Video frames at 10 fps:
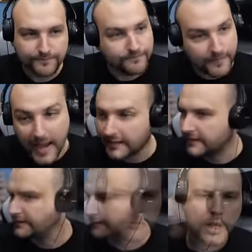
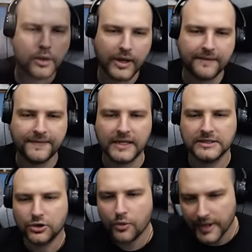Madness. Okay,
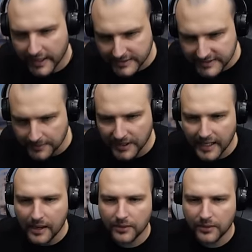fellas, we are accepting our